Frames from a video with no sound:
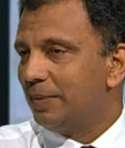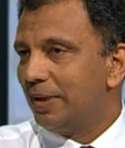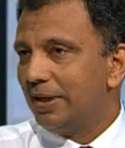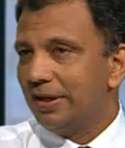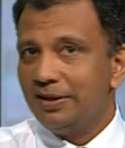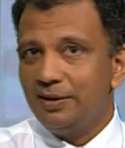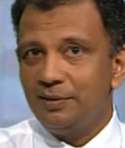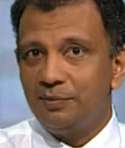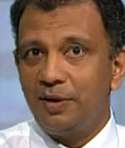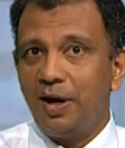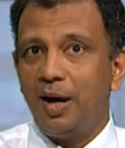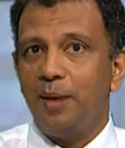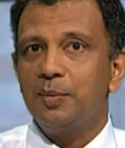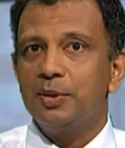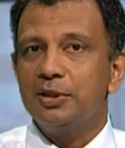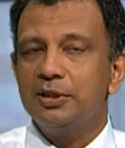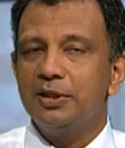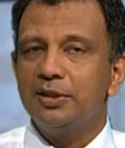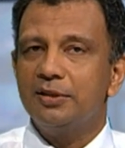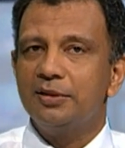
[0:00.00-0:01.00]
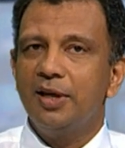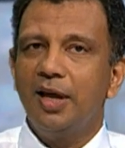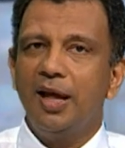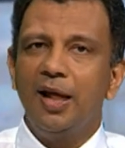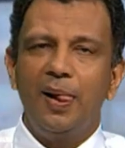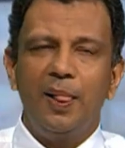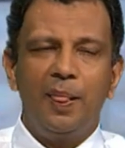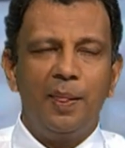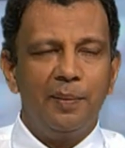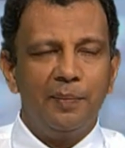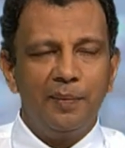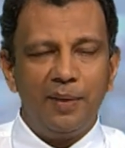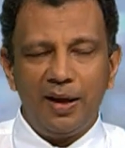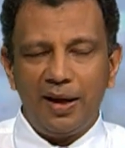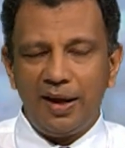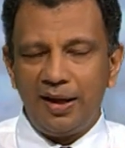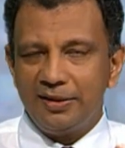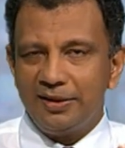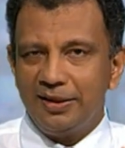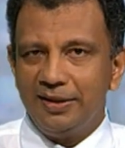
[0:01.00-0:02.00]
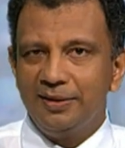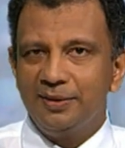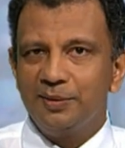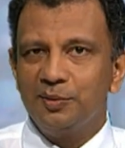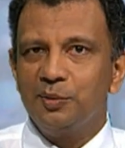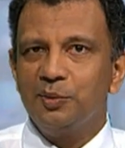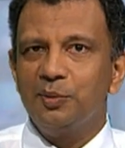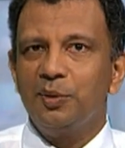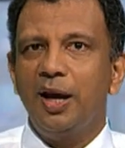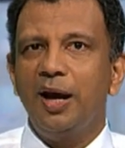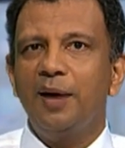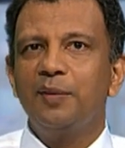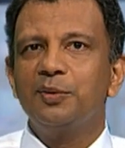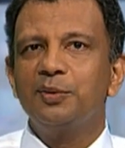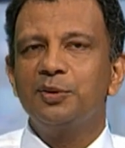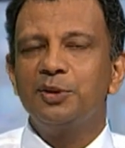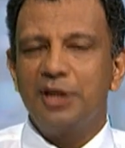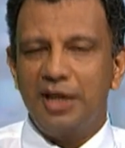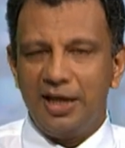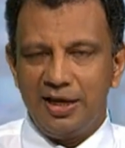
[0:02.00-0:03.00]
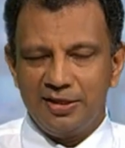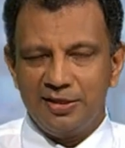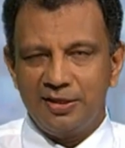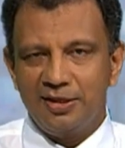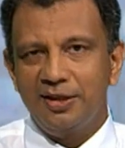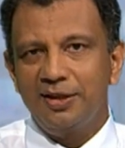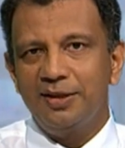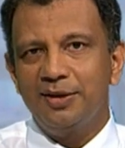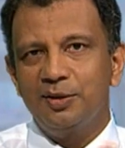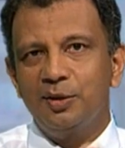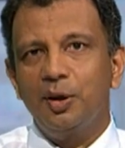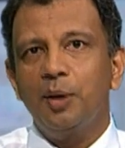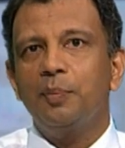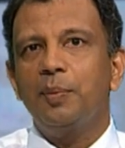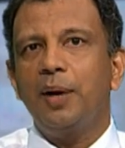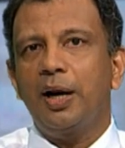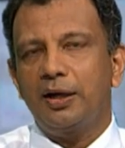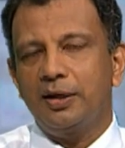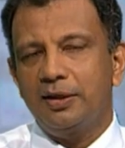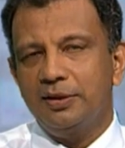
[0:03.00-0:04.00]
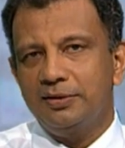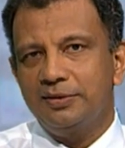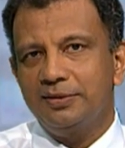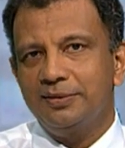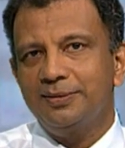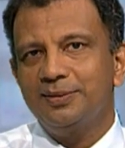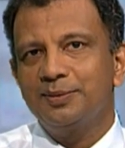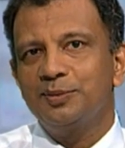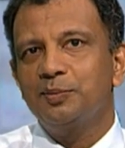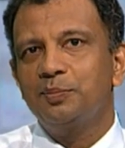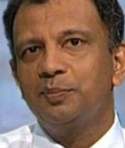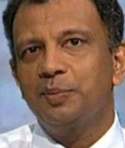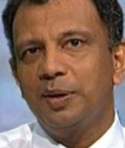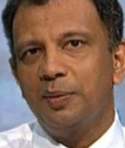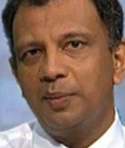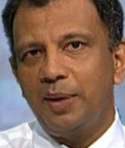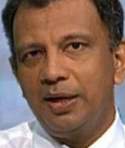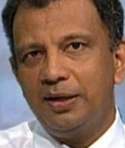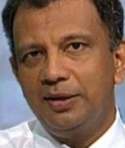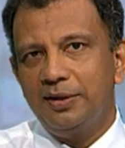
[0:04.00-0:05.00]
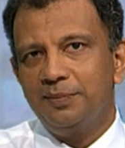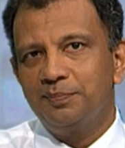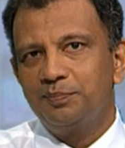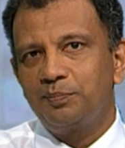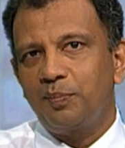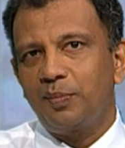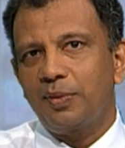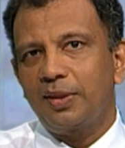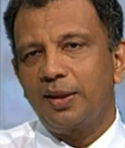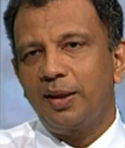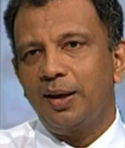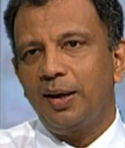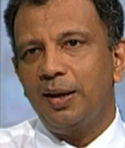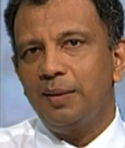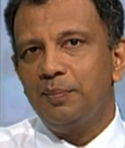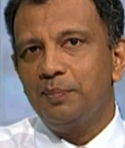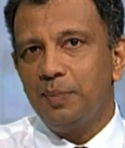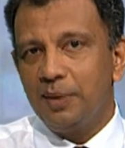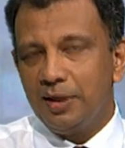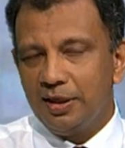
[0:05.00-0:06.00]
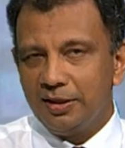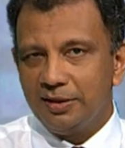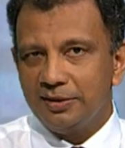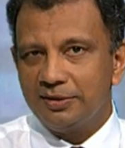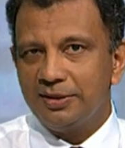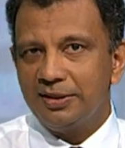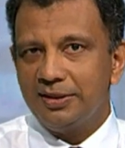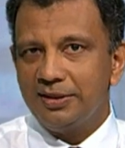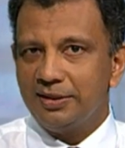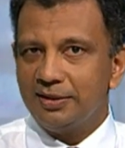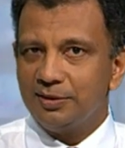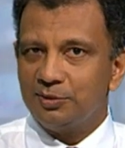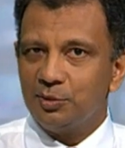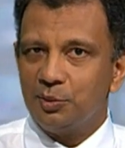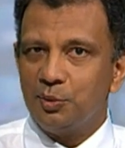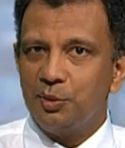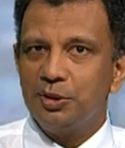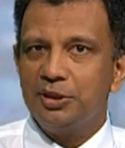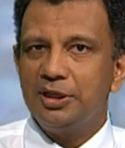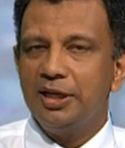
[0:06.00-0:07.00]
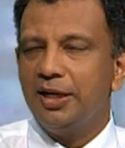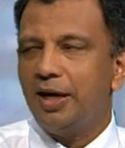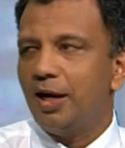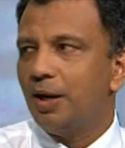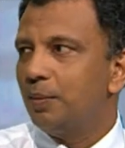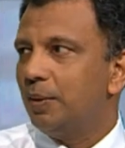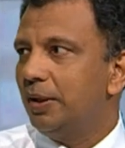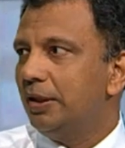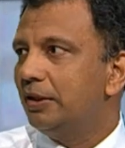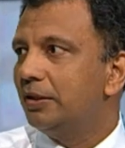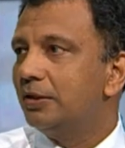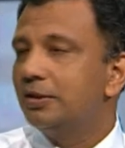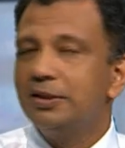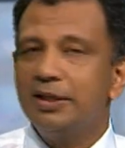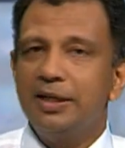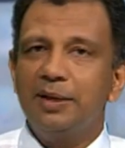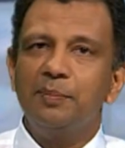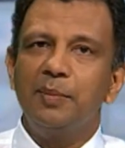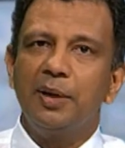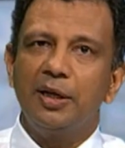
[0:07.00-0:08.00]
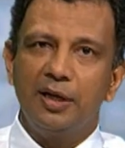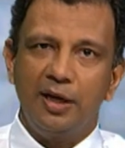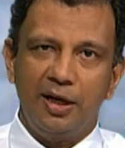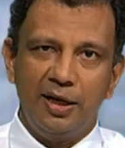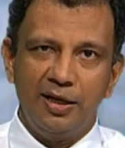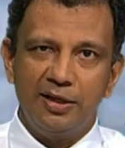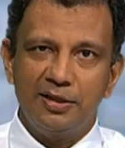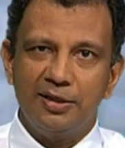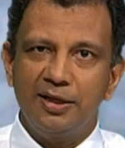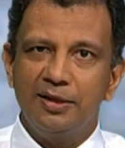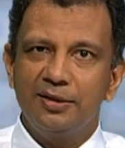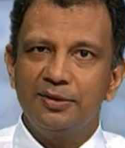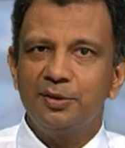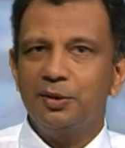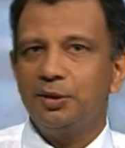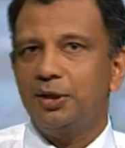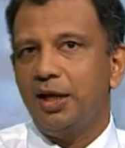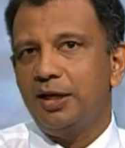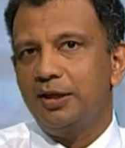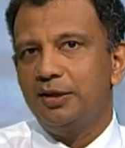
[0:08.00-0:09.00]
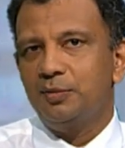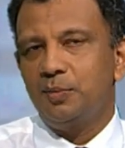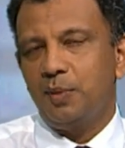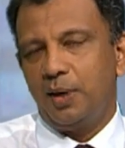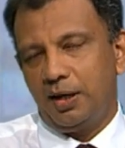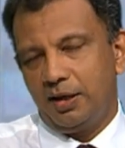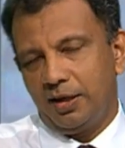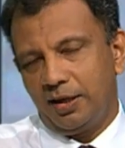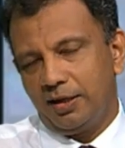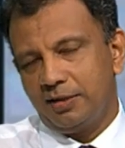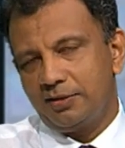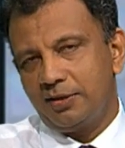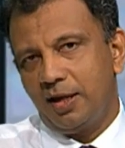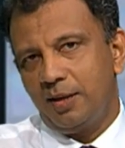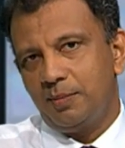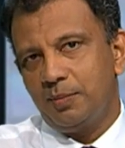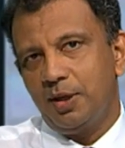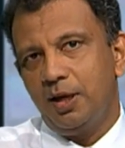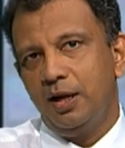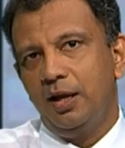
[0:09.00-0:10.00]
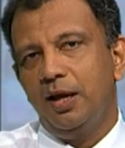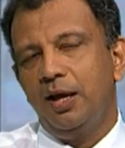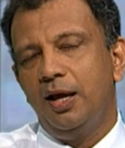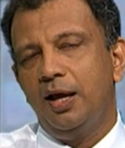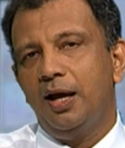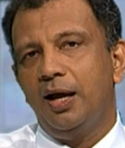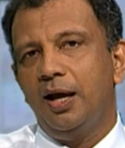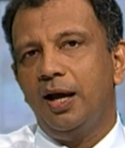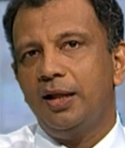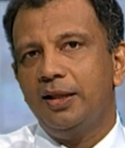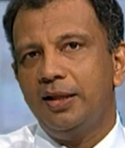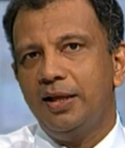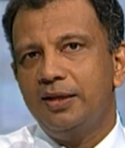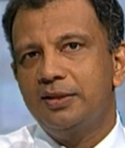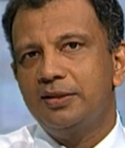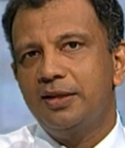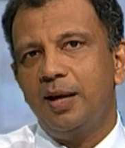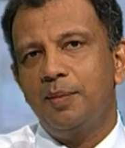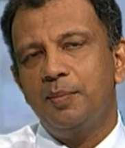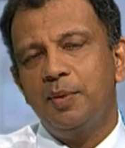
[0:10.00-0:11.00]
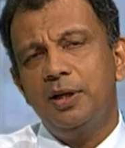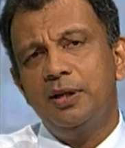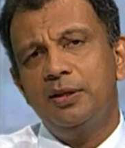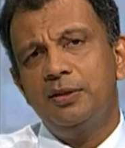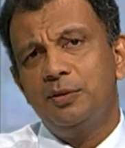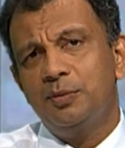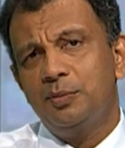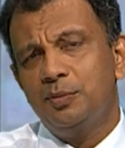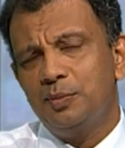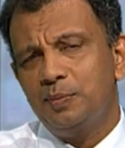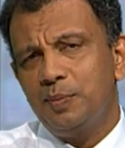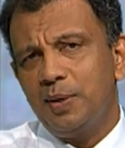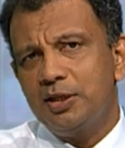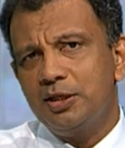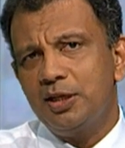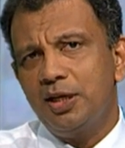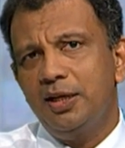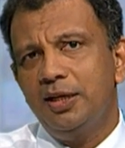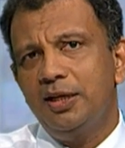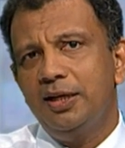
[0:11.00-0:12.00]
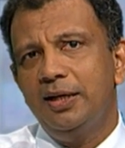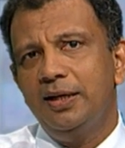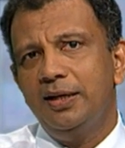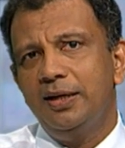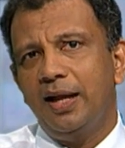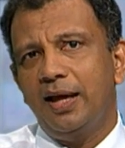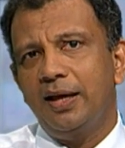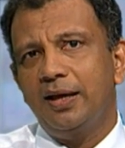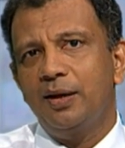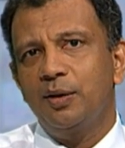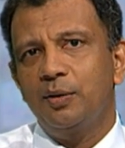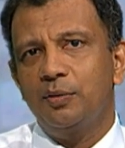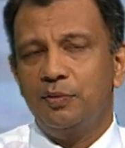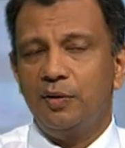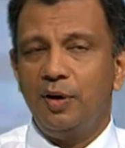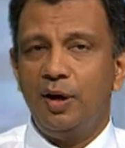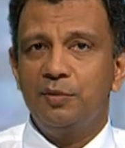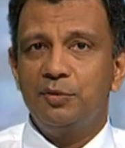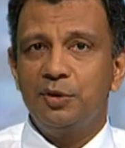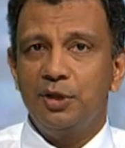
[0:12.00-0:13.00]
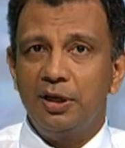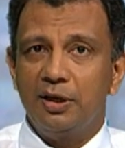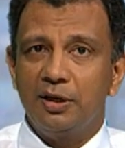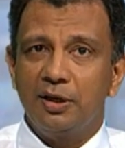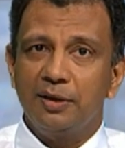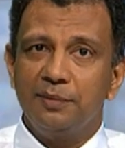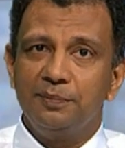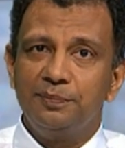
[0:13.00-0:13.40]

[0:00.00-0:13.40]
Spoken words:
in the pharmacies. I think you have to change your practice to prevent burns associated with steam inhalation. So that is one example. Other example is, especially like, you know, if you have children,